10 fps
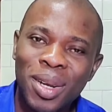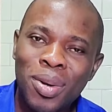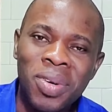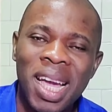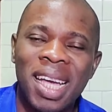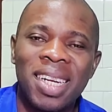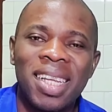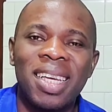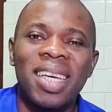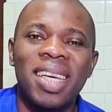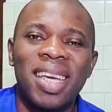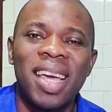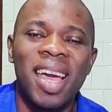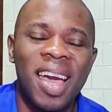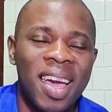Look at
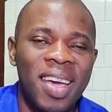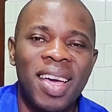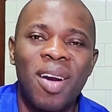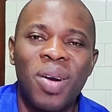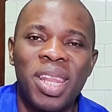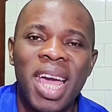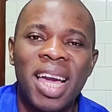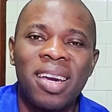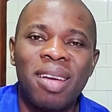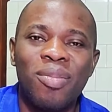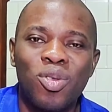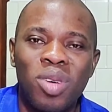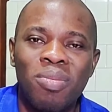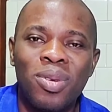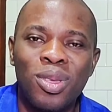our diagram, you'll
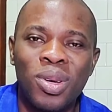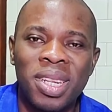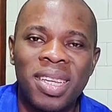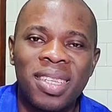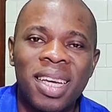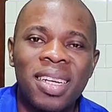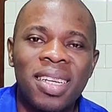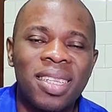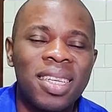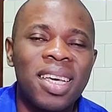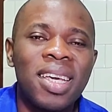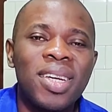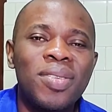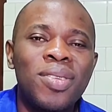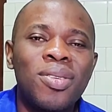be able to understand it.
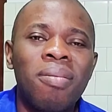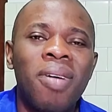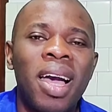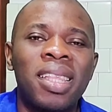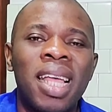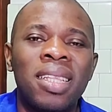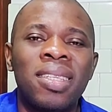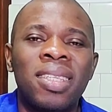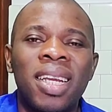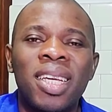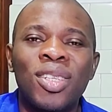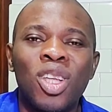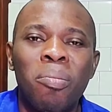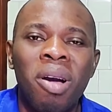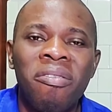You discover that strings
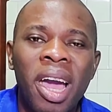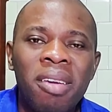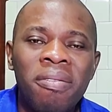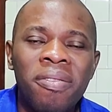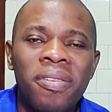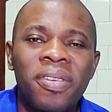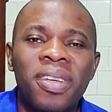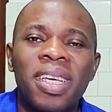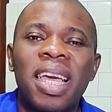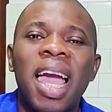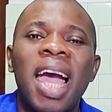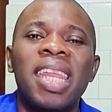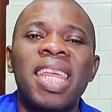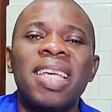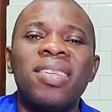number 5
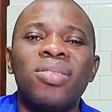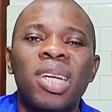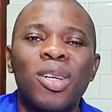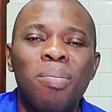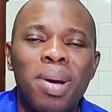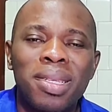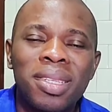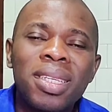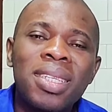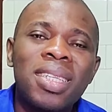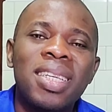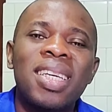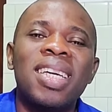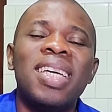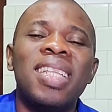and then string number
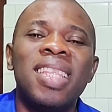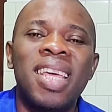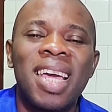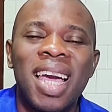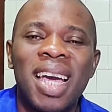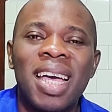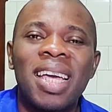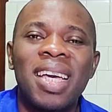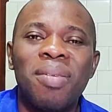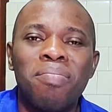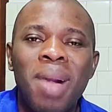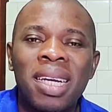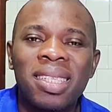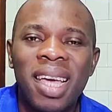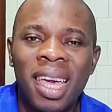6, they are
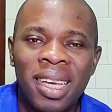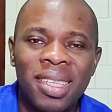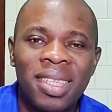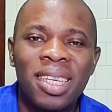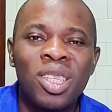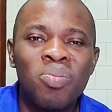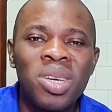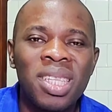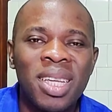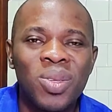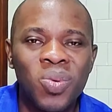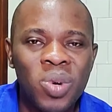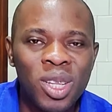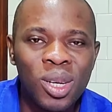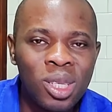marked X. It means that
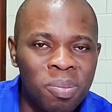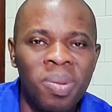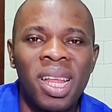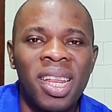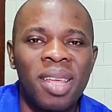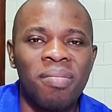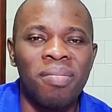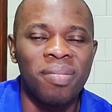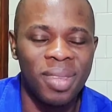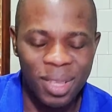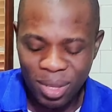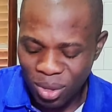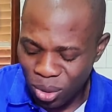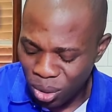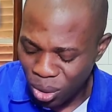we don't play them.
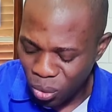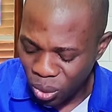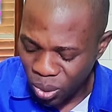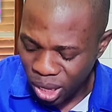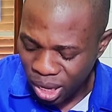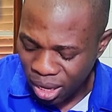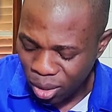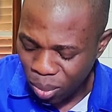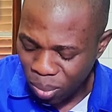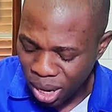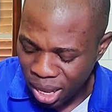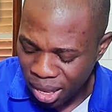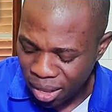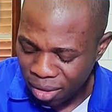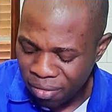So we begin to
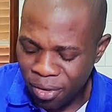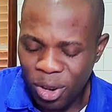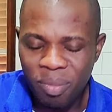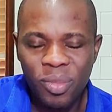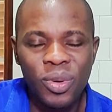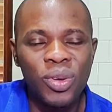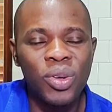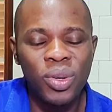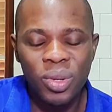play from